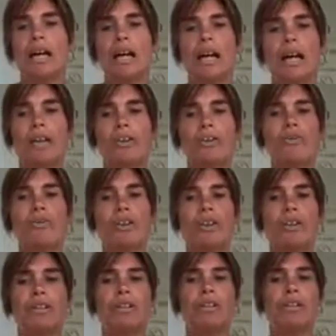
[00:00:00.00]

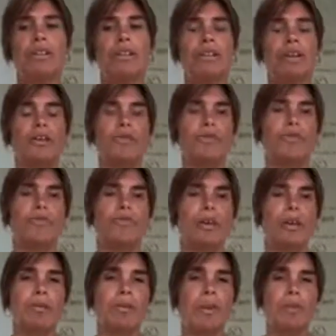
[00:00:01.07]
often, sort of
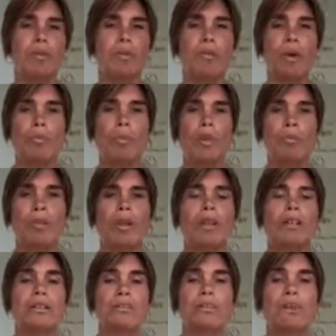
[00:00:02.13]
like when people
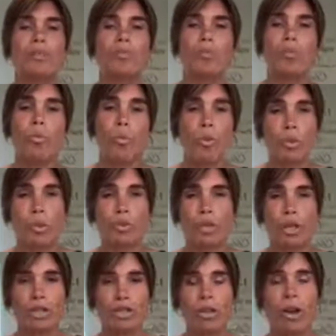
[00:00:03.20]
ask me, what do
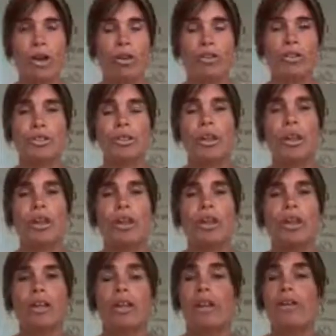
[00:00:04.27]
I charge?
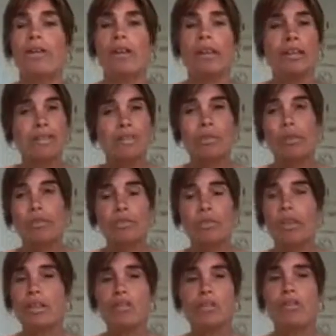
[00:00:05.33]
It's not
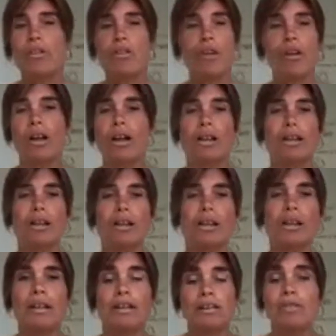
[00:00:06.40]
kind of
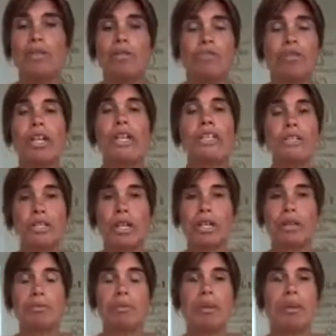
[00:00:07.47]
like, it's not really
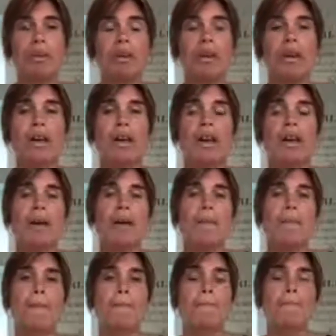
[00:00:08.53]
cheap. But